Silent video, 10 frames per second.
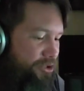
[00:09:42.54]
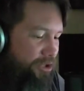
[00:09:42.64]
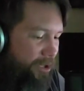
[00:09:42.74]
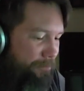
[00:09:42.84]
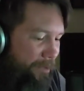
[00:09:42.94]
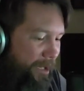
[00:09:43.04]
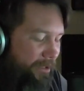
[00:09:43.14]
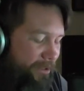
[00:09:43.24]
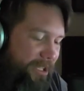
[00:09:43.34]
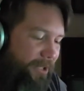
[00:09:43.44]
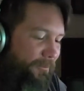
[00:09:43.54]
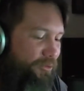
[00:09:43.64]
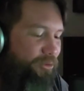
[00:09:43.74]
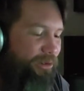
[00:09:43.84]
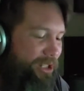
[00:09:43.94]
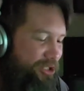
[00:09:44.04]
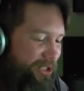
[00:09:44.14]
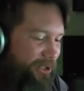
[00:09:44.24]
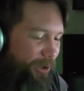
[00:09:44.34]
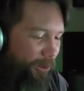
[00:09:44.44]
jump out of this
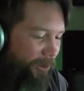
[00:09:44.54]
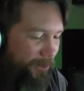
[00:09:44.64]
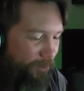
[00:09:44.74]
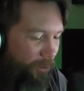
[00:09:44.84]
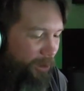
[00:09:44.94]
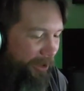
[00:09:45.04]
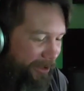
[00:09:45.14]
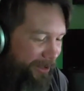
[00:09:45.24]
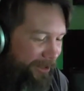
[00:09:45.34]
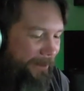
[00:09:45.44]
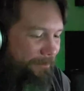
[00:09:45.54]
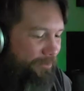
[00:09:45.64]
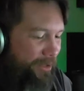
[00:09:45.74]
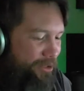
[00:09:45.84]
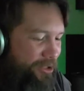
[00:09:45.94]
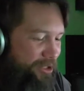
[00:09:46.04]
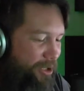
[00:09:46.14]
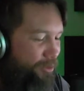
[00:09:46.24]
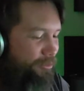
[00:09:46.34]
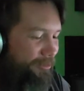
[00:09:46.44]
frigid cold water
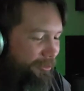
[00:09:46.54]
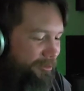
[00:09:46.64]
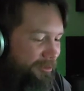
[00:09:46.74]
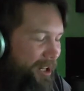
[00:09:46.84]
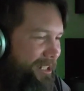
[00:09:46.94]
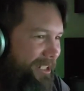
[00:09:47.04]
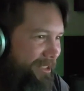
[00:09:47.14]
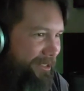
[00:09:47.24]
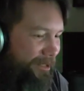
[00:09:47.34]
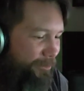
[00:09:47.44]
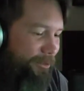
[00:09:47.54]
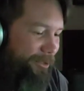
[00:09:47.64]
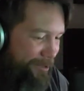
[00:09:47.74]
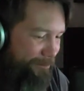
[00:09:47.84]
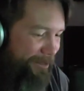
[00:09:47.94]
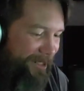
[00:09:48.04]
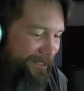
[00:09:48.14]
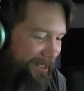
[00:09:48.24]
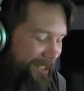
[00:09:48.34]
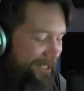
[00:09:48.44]
just go running into the woods
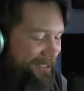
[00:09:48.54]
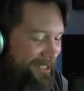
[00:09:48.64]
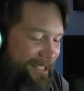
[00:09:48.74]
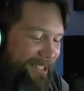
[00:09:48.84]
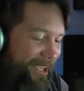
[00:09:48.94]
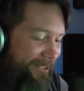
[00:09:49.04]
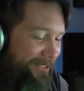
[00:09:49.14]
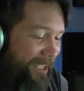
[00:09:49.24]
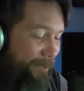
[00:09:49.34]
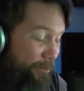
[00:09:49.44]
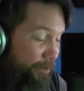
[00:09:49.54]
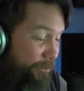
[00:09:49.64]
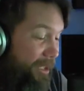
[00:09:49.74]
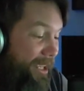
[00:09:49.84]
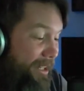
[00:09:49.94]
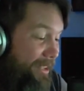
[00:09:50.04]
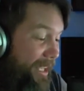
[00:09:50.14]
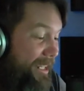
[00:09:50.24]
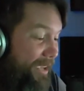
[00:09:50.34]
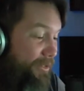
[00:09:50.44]
because I guess the entire time we were like
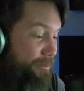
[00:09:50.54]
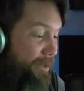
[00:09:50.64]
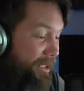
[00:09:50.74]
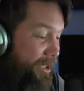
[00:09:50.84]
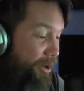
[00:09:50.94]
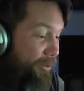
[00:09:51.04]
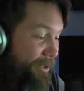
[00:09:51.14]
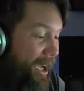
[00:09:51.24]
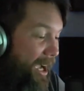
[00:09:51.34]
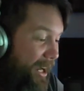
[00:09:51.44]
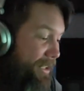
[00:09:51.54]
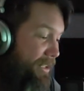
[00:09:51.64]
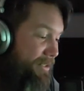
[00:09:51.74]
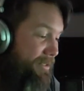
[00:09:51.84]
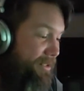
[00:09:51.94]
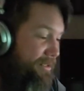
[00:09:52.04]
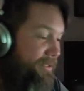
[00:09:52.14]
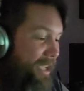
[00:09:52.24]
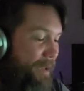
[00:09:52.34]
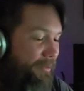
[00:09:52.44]
letting everybody go and hide and
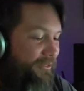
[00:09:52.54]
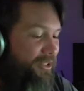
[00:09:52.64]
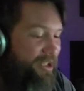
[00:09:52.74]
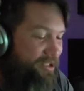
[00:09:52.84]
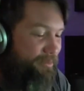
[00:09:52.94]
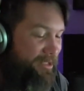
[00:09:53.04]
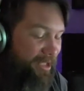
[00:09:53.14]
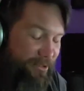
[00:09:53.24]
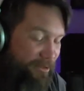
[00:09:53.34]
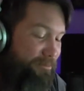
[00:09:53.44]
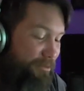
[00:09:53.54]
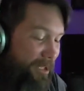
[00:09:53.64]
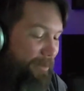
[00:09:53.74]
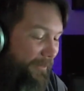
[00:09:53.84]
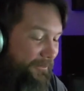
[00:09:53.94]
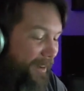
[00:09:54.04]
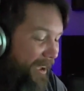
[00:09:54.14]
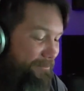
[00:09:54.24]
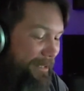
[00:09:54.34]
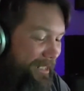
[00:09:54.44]
camouflage themselves. This is probably about
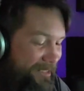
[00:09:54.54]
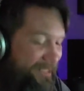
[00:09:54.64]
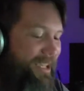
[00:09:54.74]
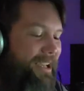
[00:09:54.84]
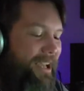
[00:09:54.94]
five minutes.